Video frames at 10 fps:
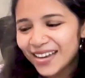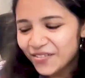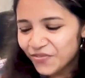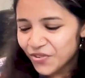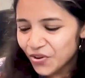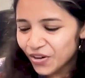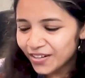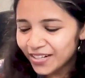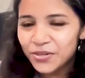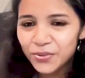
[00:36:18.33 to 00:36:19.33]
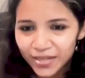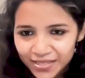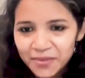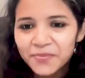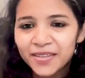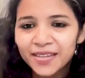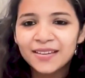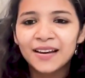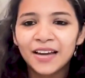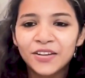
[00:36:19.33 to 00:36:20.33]
If you are really doing something
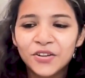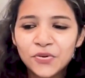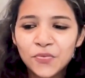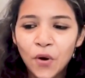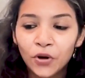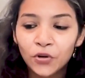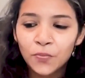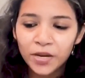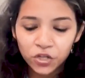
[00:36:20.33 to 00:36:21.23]
and you want to make